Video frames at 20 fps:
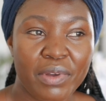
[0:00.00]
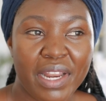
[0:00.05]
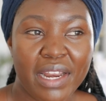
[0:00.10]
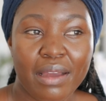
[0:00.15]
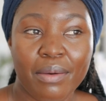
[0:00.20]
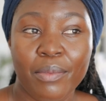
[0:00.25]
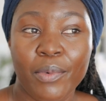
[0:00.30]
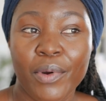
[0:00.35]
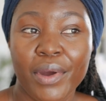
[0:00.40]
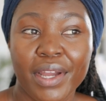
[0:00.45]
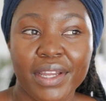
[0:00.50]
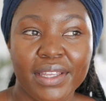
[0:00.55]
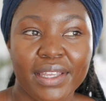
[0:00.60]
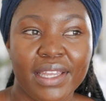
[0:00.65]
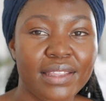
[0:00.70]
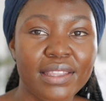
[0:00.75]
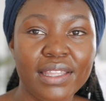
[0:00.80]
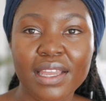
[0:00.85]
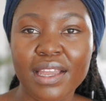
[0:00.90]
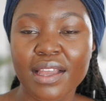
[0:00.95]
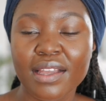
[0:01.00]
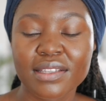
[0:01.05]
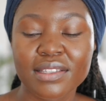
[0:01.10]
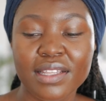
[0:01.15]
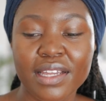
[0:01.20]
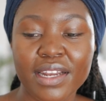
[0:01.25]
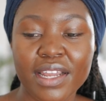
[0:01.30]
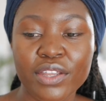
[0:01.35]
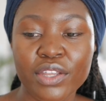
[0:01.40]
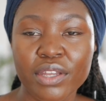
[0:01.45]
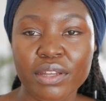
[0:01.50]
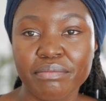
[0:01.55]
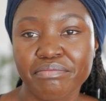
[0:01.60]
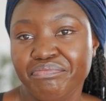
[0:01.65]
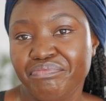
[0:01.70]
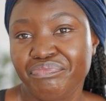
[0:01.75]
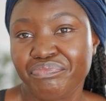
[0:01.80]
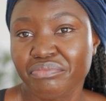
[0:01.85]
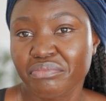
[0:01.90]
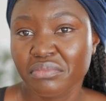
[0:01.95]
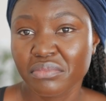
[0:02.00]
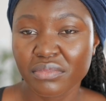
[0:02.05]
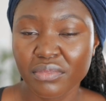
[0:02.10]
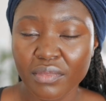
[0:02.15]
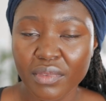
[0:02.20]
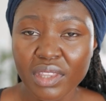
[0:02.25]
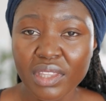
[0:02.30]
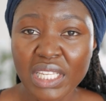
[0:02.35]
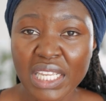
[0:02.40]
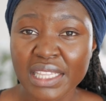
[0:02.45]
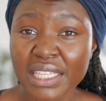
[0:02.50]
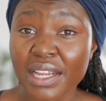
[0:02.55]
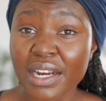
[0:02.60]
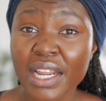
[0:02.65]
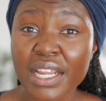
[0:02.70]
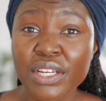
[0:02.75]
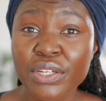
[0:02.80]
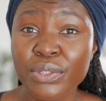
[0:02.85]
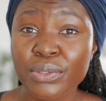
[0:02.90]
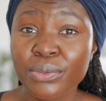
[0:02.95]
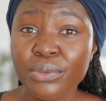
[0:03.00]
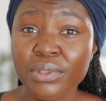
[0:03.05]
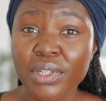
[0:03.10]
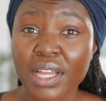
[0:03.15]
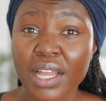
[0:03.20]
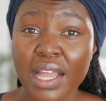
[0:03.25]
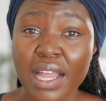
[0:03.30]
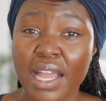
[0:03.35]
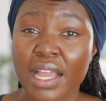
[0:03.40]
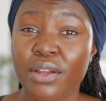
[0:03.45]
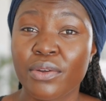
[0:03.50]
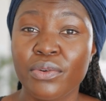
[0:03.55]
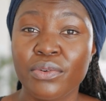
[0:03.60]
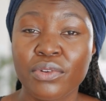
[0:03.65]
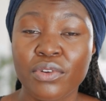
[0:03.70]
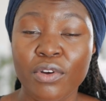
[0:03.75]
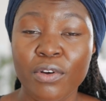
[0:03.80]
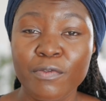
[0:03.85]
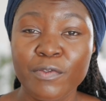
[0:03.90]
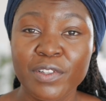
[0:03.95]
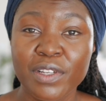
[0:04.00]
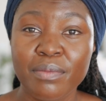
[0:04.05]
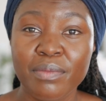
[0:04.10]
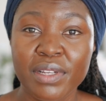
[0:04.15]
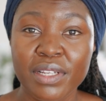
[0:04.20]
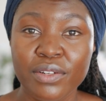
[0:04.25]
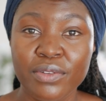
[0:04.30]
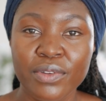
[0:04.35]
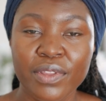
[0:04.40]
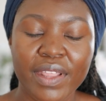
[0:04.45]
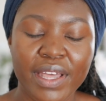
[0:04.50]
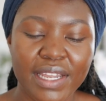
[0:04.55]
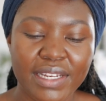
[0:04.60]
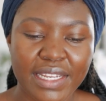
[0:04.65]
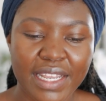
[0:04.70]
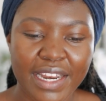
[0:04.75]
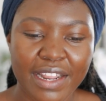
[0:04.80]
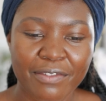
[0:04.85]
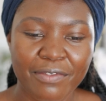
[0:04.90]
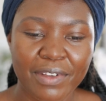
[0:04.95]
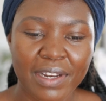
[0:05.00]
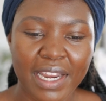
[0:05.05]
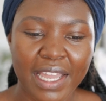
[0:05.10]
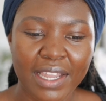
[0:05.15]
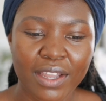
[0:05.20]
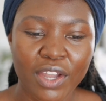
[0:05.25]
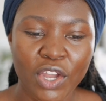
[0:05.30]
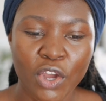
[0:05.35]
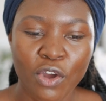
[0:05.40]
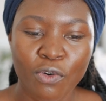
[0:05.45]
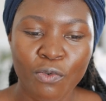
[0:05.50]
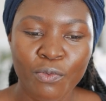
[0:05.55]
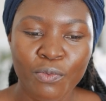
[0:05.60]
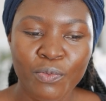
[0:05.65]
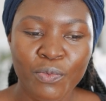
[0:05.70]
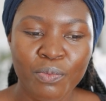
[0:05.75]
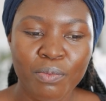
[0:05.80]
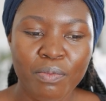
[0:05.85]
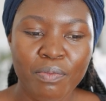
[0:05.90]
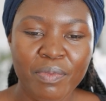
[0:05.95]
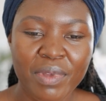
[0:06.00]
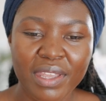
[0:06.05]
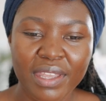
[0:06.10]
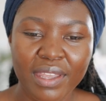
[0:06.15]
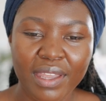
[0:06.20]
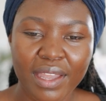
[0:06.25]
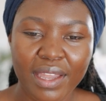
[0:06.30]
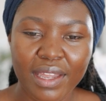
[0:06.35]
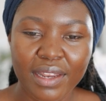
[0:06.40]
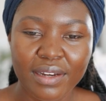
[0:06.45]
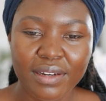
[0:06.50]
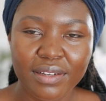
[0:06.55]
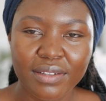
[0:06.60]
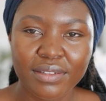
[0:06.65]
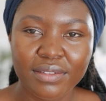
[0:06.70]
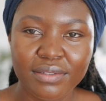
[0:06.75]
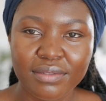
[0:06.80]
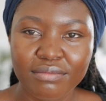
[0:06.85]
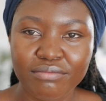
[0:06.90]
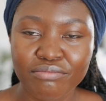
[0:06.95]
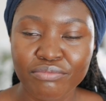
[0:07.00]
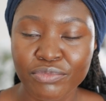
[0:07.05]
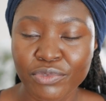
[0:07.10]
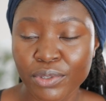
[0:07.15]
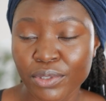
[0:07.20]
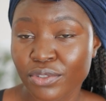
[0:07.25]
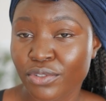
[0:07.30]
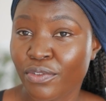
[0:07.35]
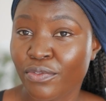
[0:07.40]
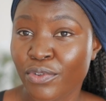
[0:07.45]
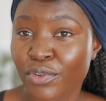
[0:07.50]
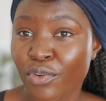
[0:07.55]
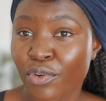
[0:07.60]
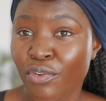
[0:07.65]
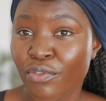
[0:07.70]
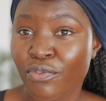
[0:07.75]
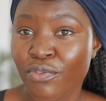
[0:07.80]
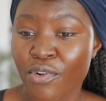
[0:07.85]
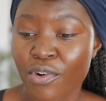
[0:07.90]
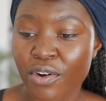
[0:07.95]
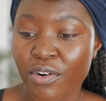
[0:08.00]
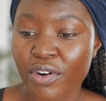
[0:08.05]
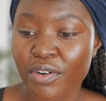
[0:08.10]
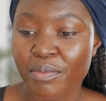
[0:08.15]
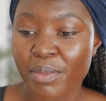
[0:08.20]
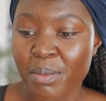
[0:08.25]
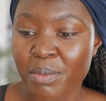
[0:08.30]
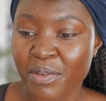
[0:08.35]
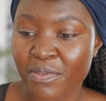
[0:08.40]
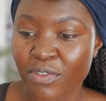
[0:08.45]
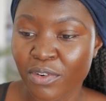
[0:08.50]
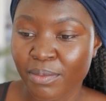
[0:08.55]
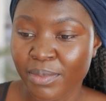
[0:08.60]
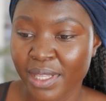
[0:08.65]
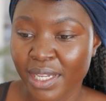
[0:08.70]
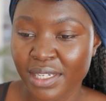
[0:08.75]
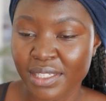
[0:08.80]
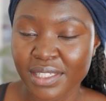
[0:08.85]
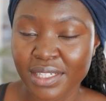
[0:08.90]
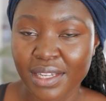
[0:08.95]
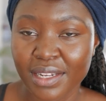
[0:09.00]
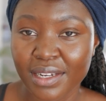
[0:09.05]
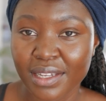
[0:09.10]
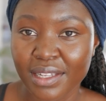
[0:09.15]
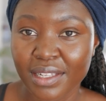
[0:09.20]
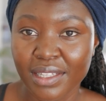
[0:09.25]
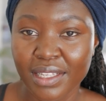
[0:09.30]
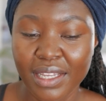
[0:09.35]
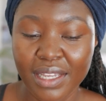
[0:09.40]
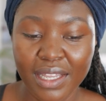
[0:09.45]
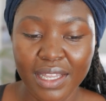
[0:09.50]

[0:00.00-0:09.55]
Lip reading: when I'm working, things that I do, I could comfortably do that. And I feel like me and those of you who followed maybe from that channel,